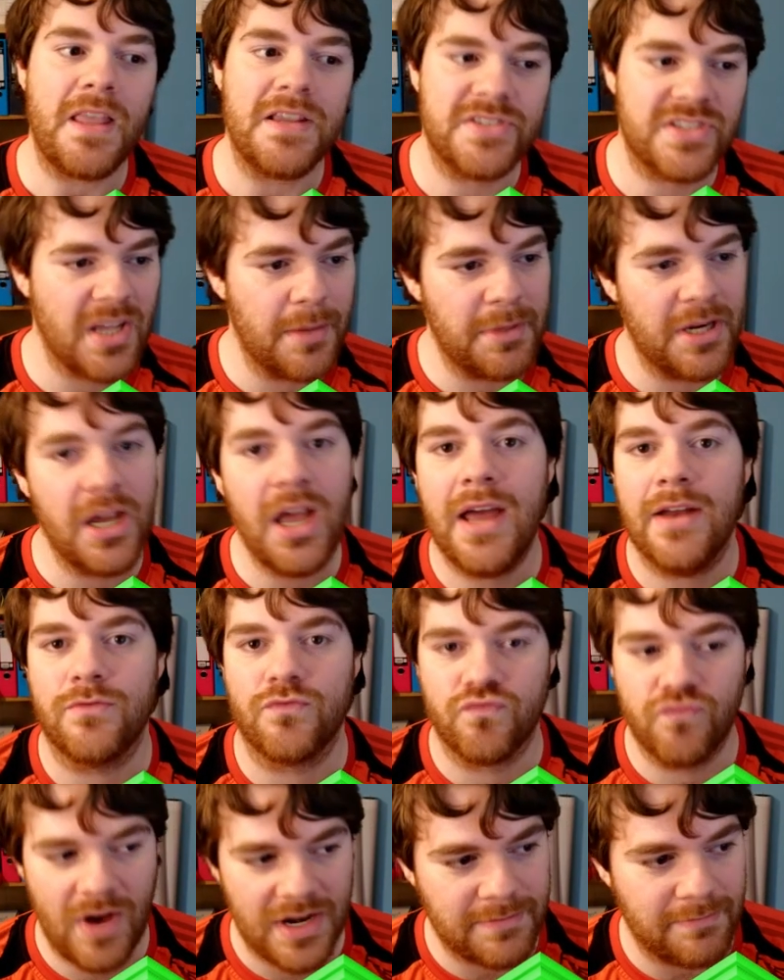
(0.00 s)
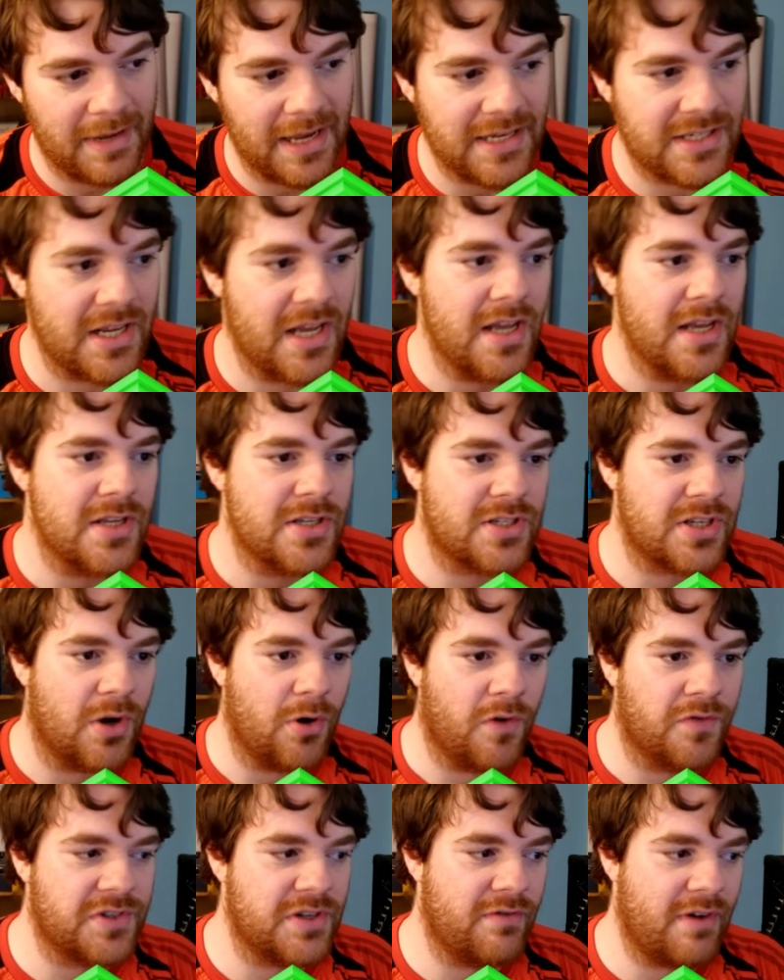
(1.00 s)
Summoner and Red Mage.
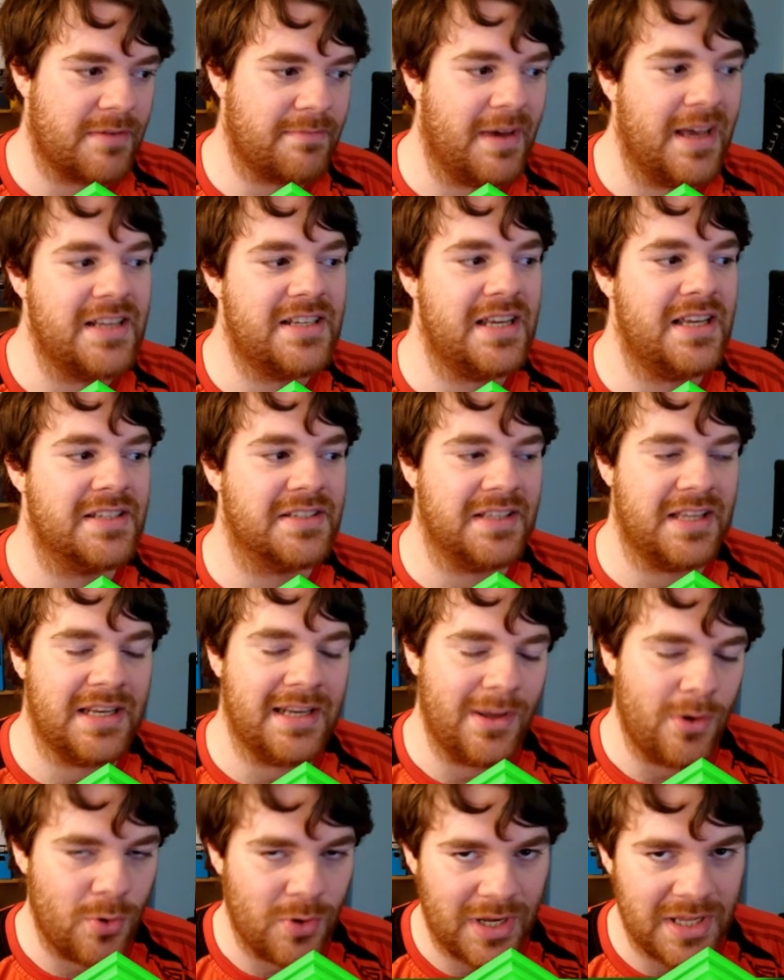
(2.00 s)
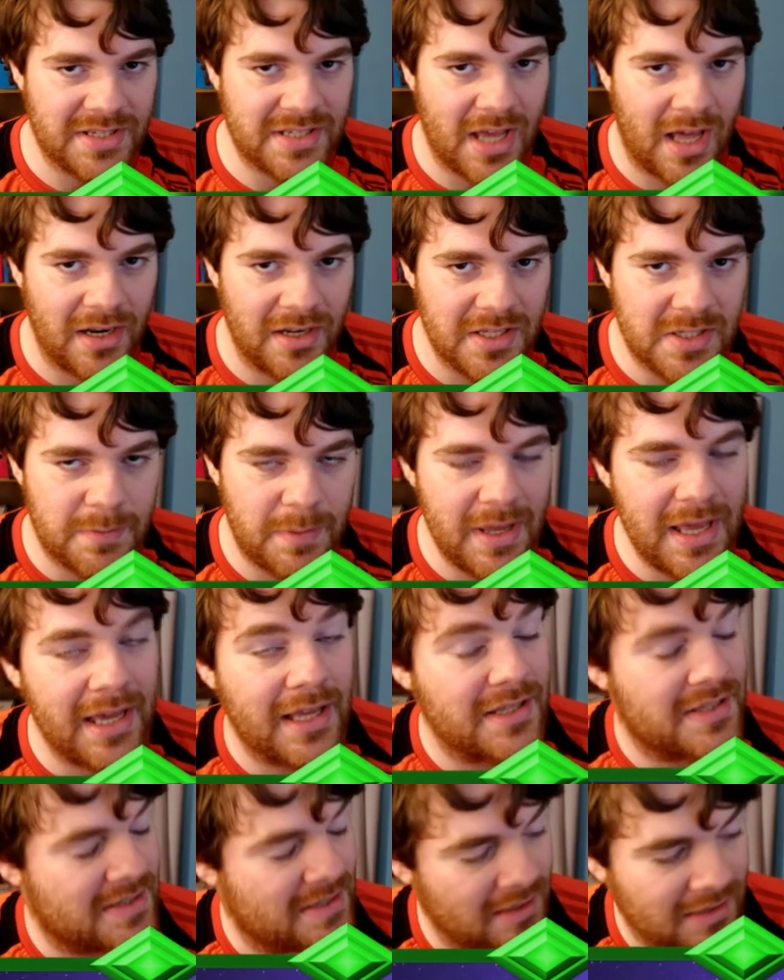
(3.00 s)
So obviously Red Mage isn't in Unei's colours, but it
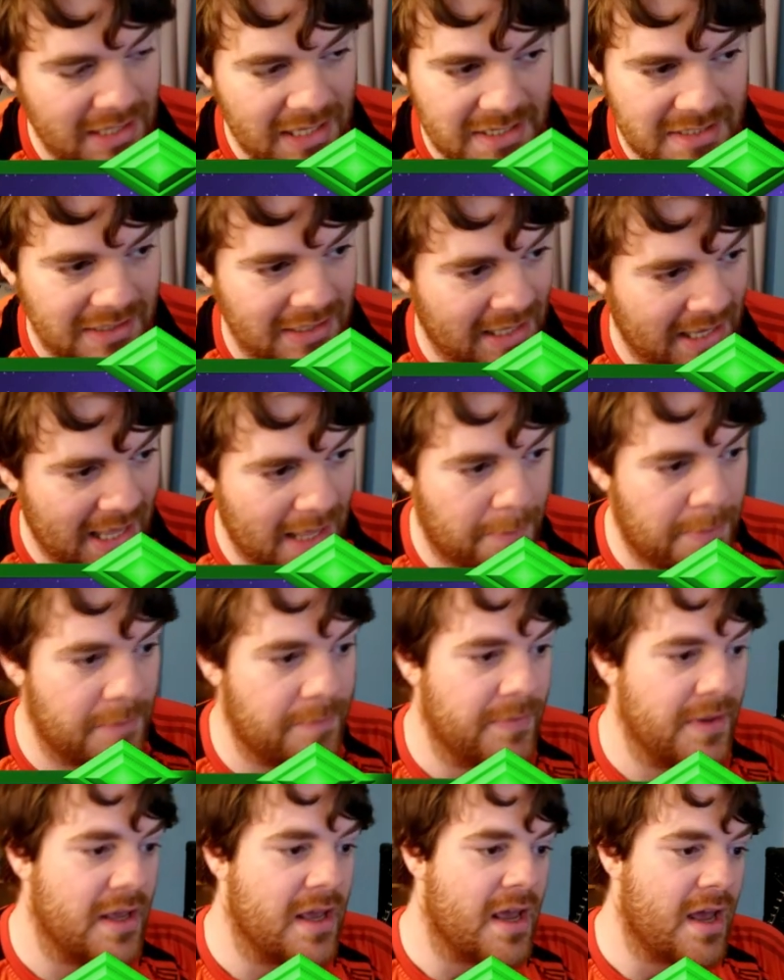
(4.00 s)
could still easily happen.